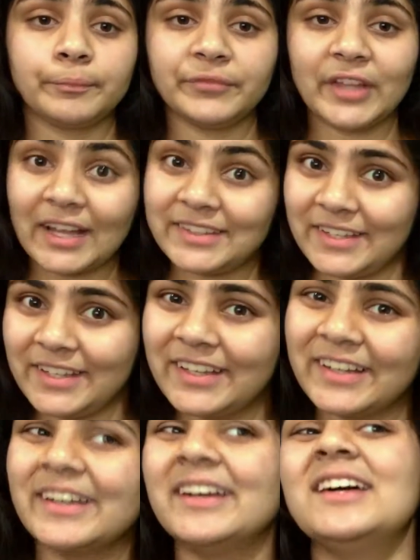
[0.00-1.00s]
Dadi.
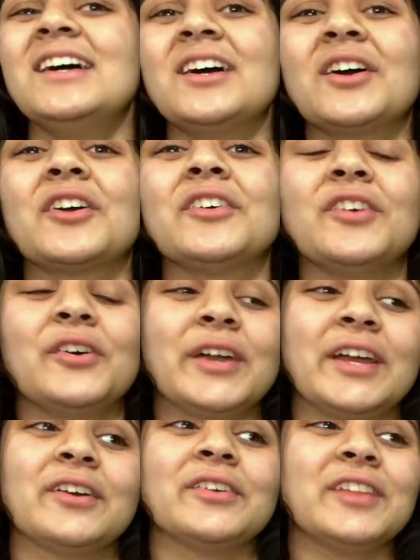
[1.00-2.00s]
Her
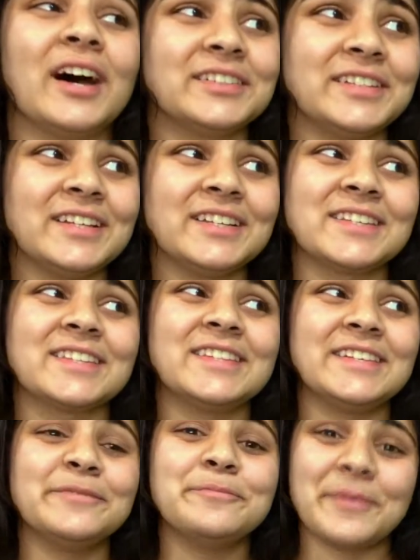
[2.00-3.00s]
Dadi is
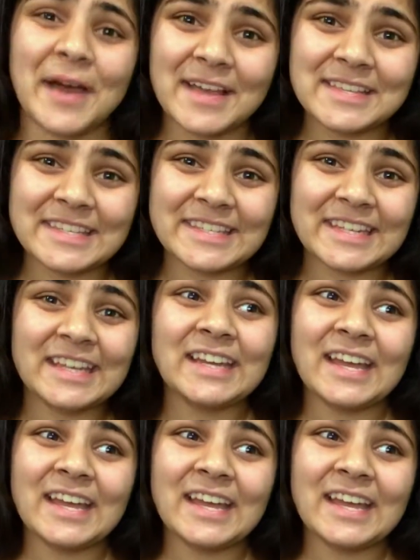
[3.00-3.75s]
the best,